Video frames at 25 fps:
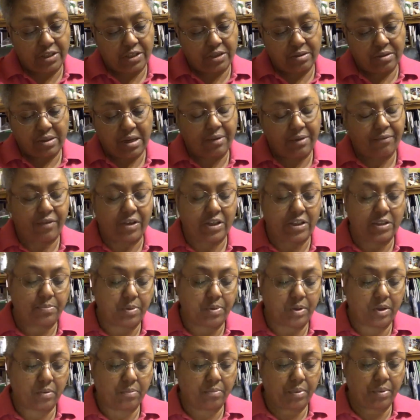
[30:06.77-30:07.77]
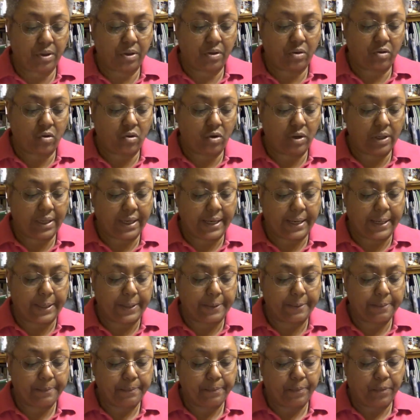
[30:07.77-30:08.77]
not Facebook, but
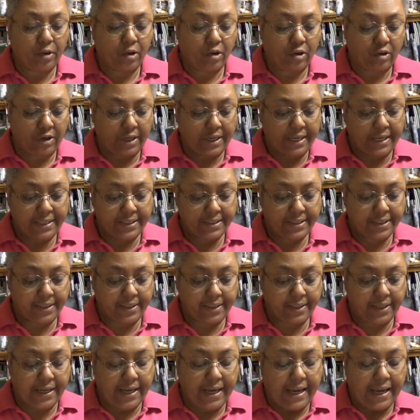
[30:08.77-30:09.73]
online on Etsy,